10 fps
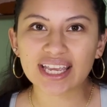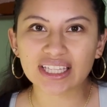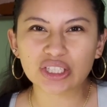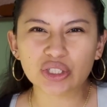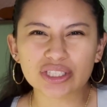
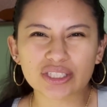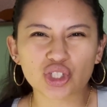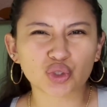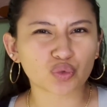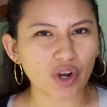it looks
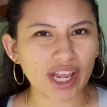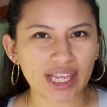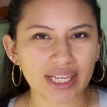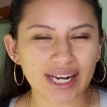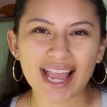
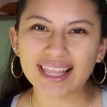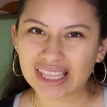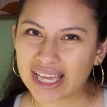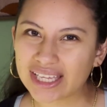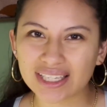straight. I
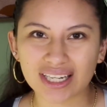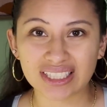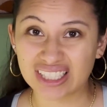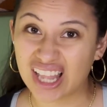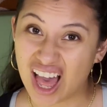like it a
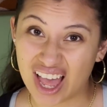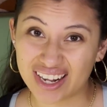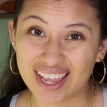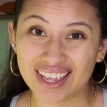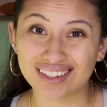
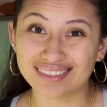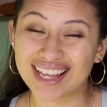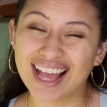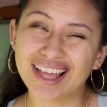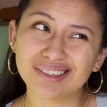lot. And
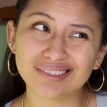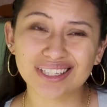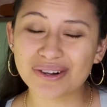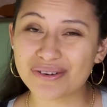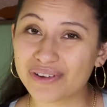I don't
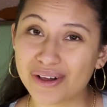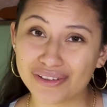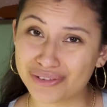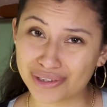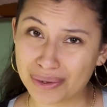know if I'll
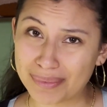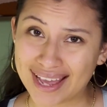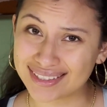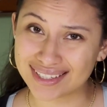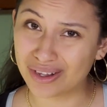ever go
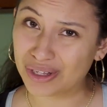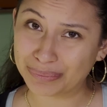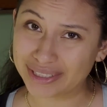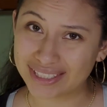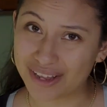back to
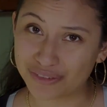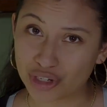almond after